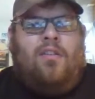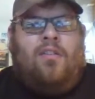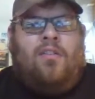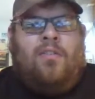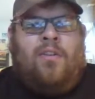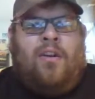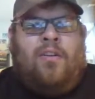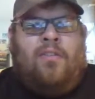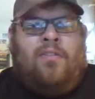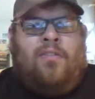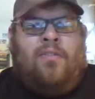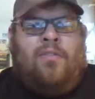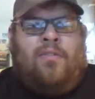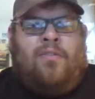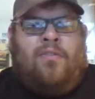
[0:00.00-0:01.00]
They're not as
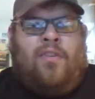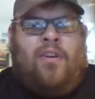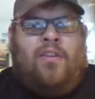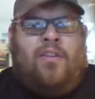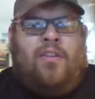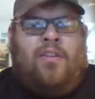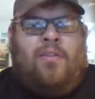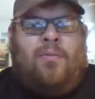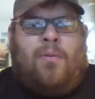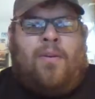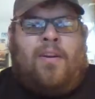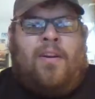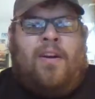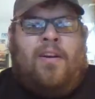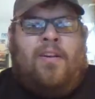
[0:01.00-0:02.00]
user friendly to
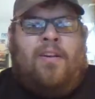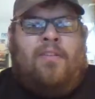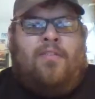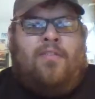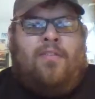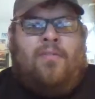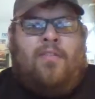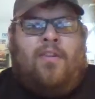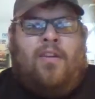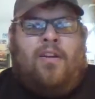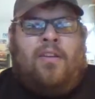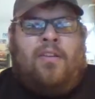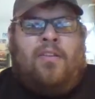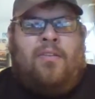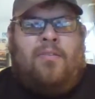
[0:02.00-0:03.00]
work on as you would
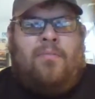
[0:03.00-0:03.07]
like,